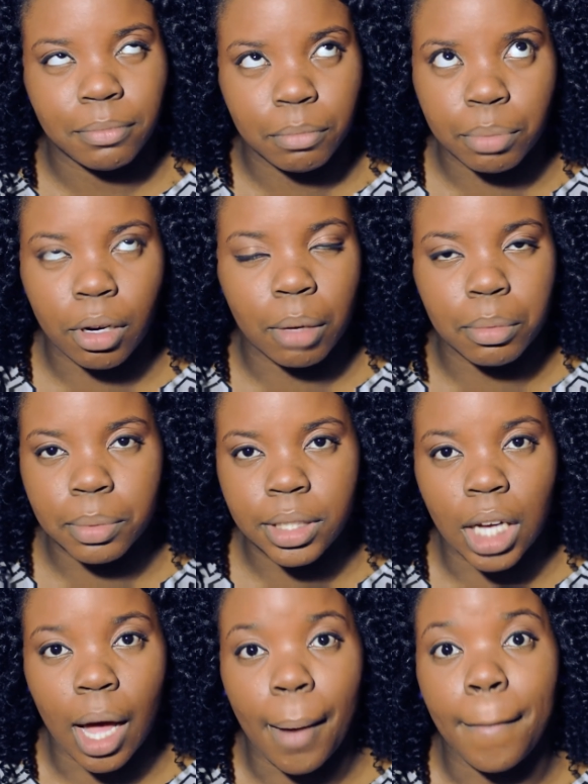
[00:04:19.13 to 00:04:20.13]
Probably
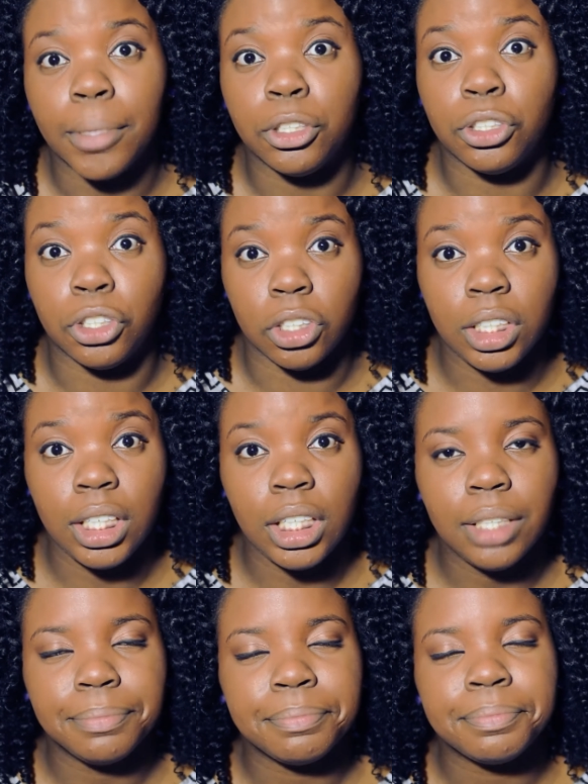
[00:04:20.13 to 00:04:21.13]
not. Should
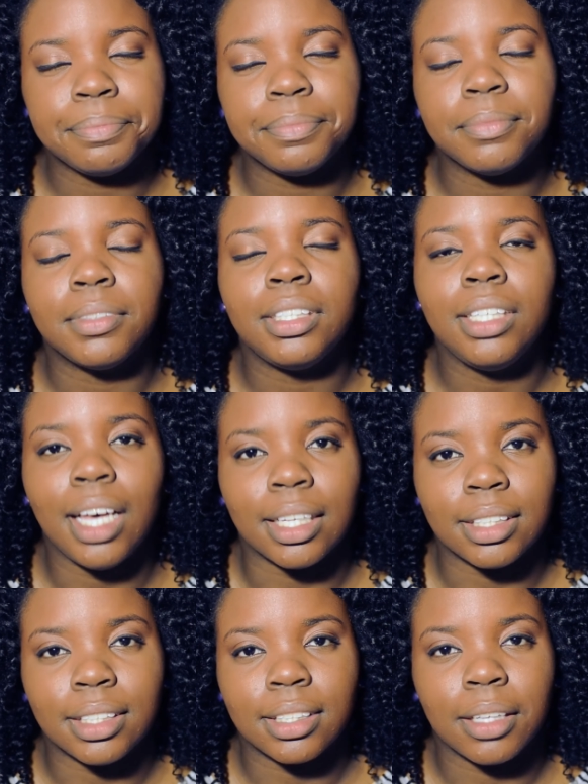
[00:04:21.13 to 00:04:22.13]
he?
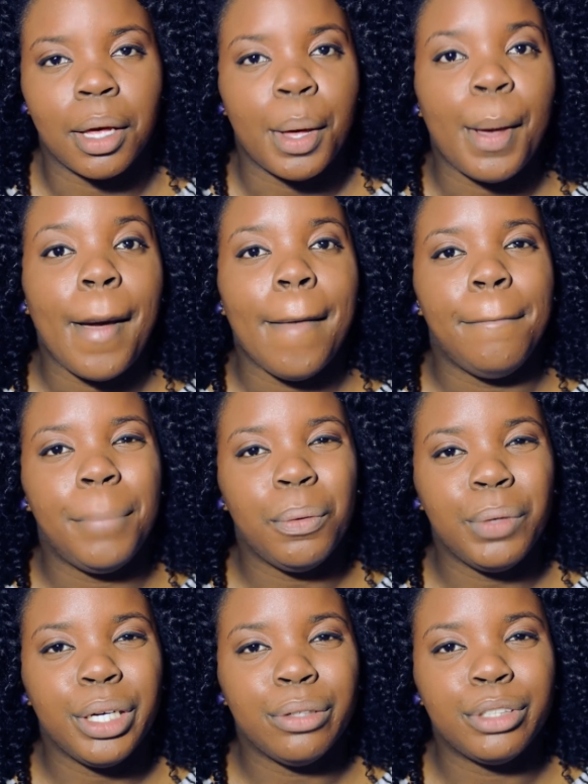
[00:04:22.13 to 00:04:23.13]
Yes. But
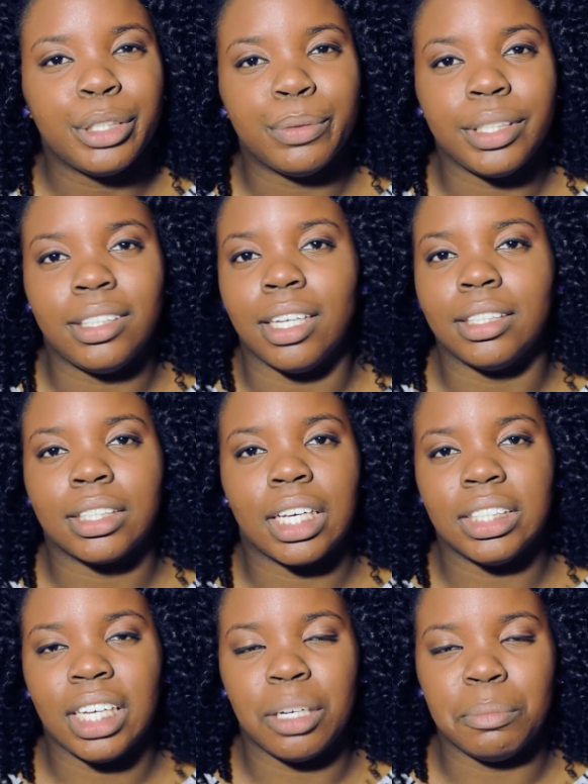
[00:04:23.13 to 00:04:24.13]
we're going to see what he does,
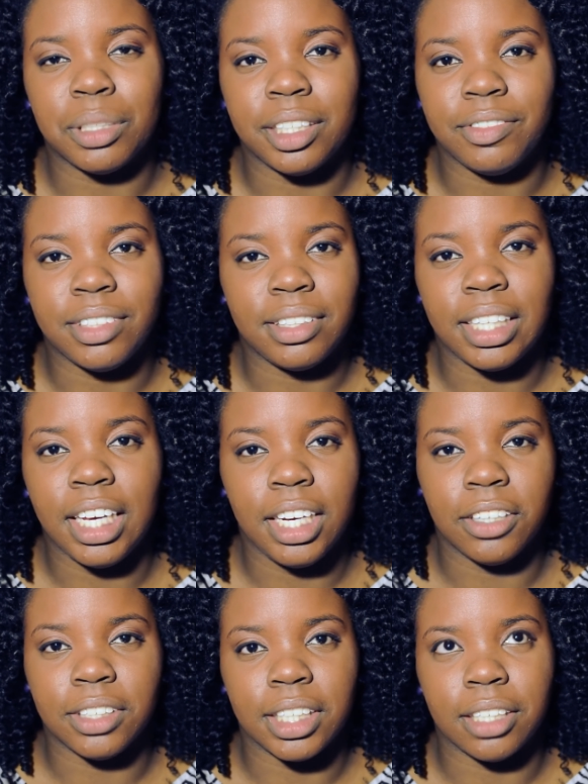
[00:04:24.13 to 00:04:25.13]
because I don't believe it. He
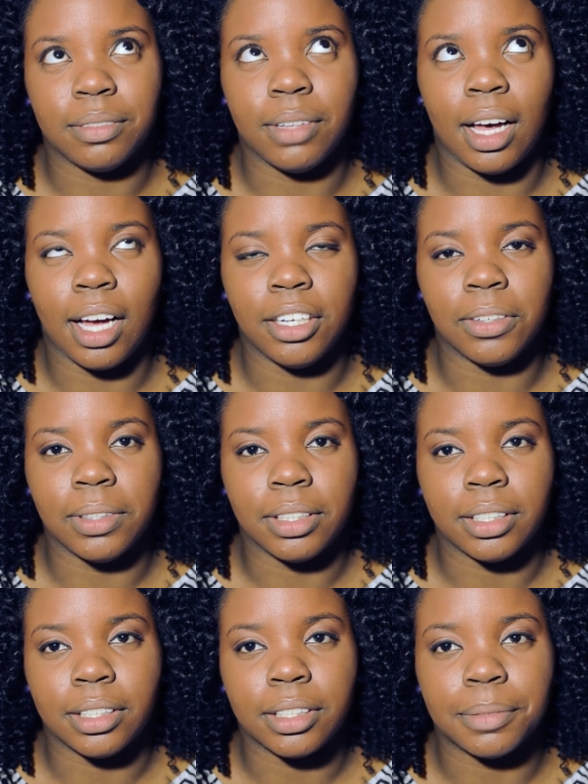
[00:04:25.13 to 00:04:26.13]
going to tell. I know he
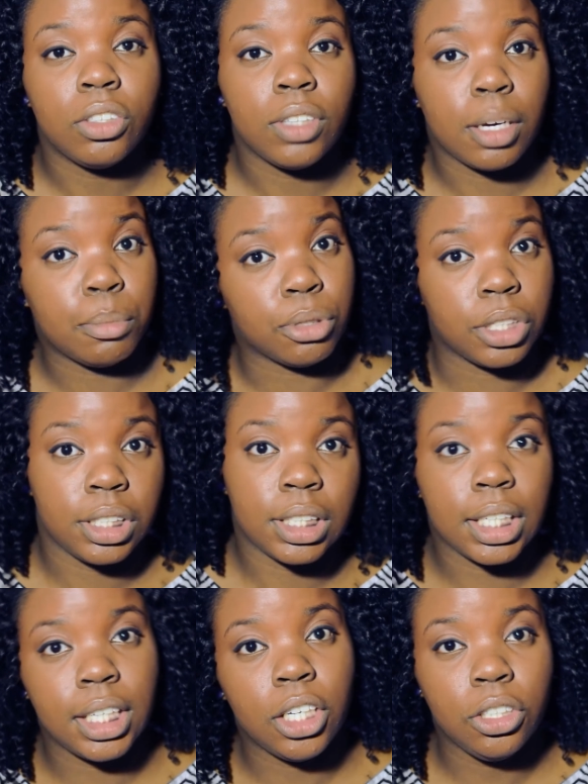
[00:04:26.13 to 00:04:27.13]
is. So now Brooke is
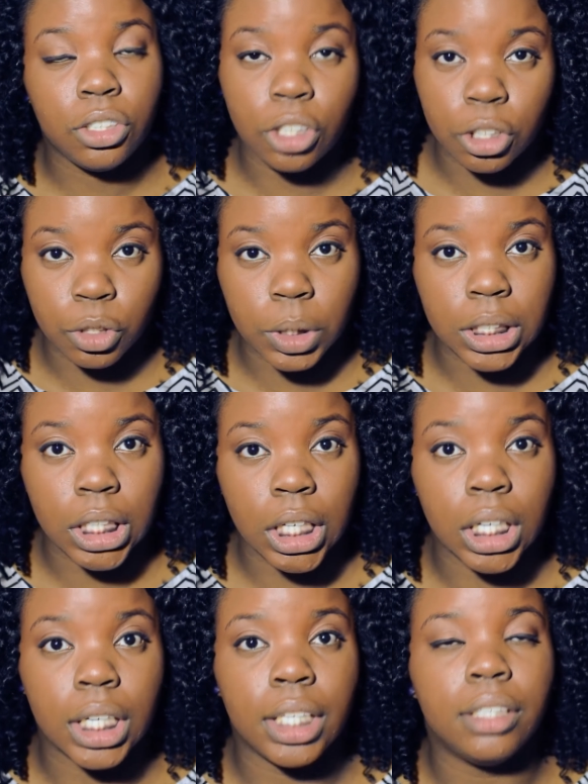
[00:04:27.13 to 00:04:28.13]
getting her surgery
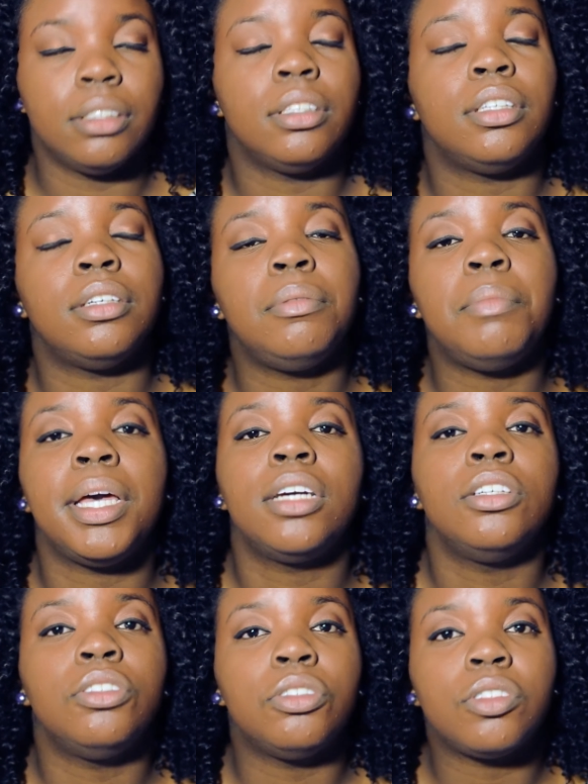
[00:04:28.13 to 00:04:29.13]
done,
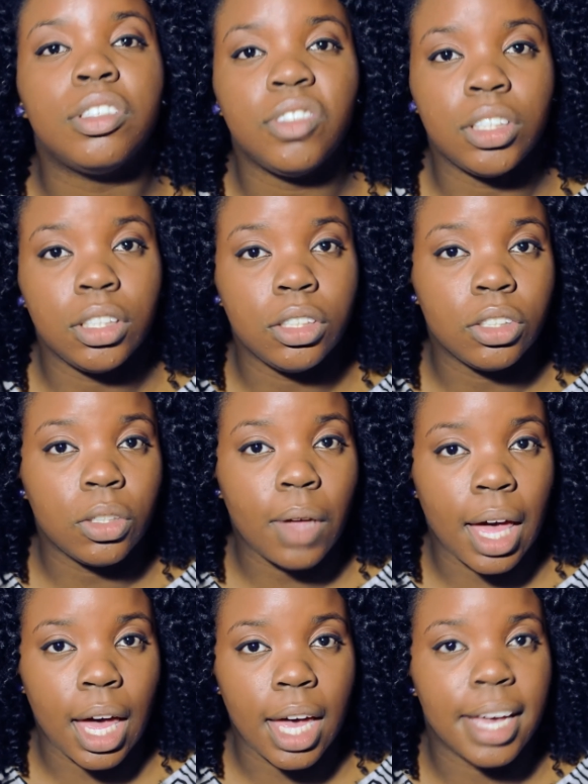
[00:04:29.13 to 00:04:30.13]
making sure everything is
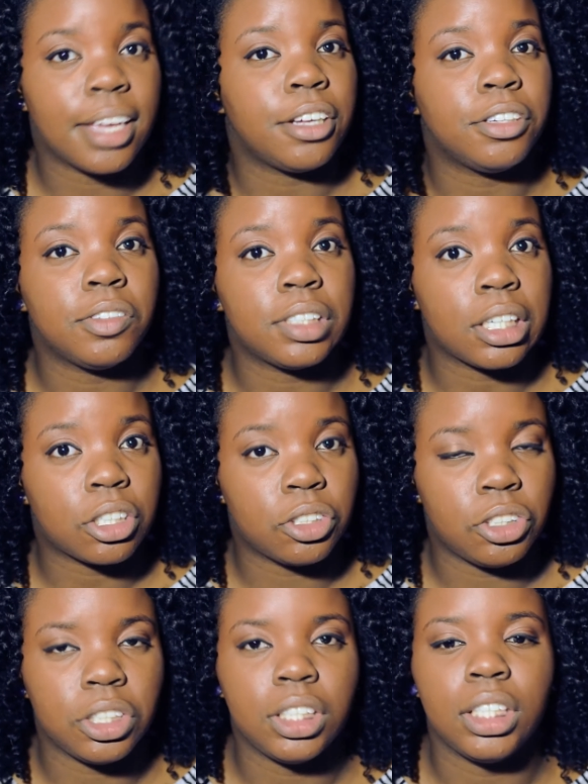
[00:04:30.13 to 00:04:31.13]
okay, getting her
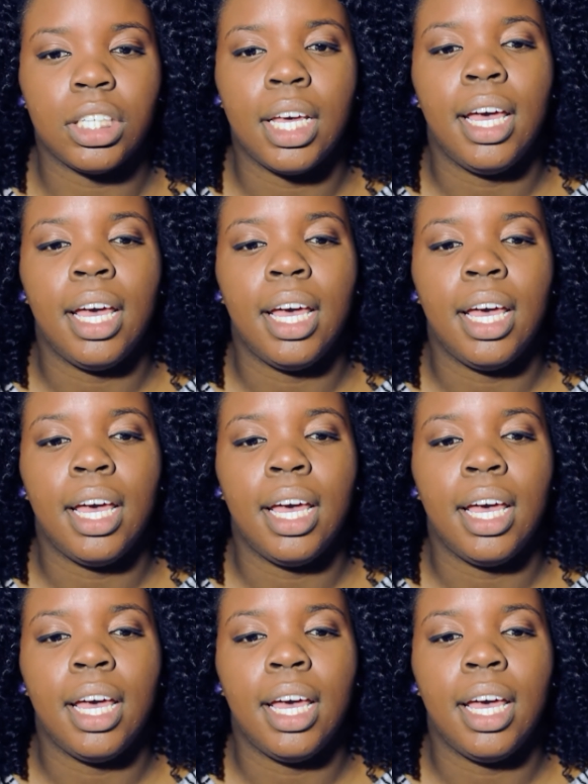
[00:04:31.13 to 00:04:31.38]
reduction,